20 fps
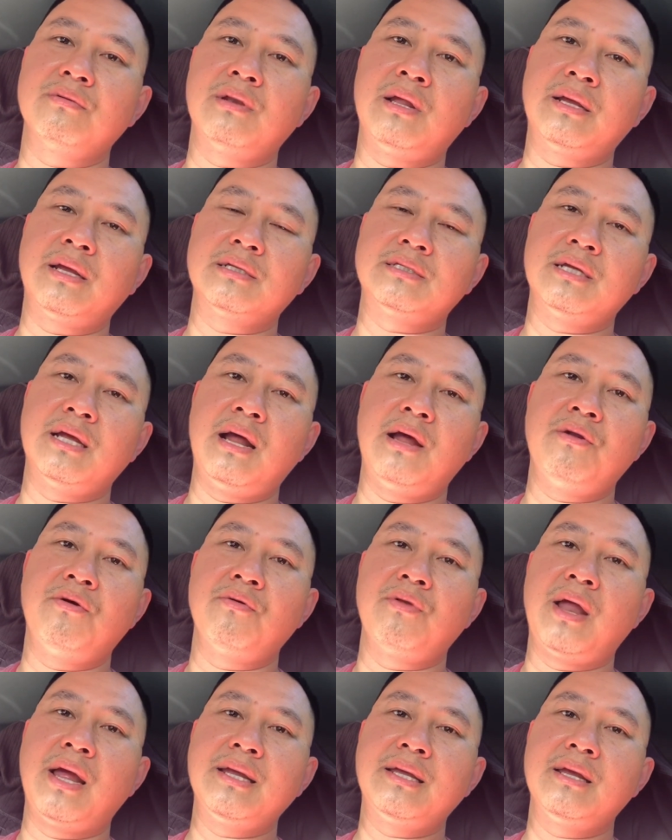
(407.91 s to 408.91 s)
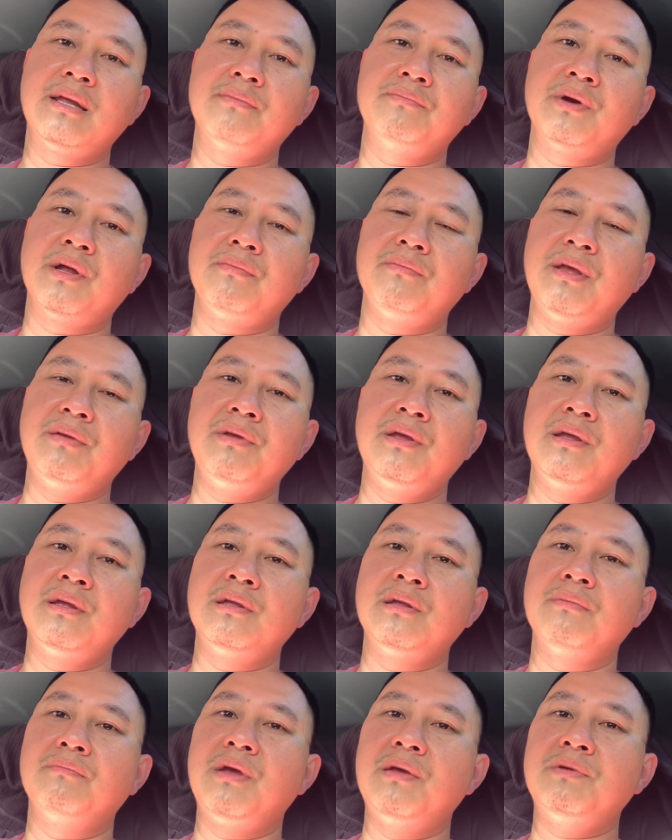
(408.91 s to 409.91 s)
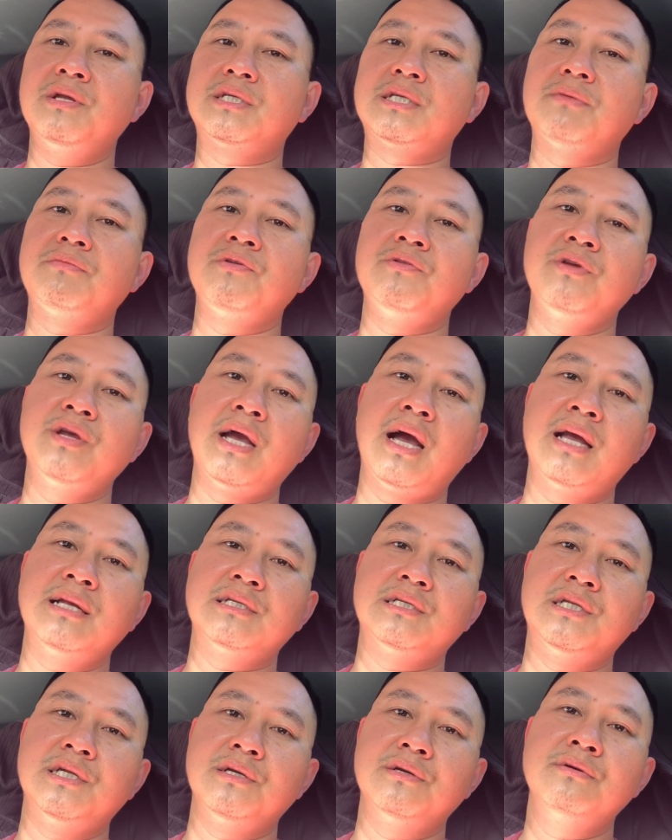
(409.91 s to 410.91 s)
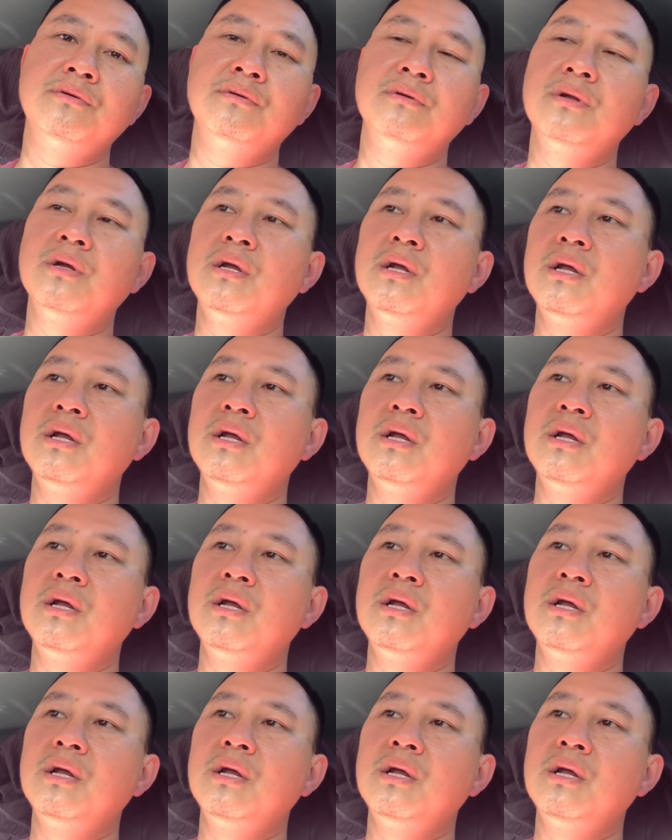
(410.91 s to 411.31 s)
like I said, I don't like it, but maybe some of you guys do.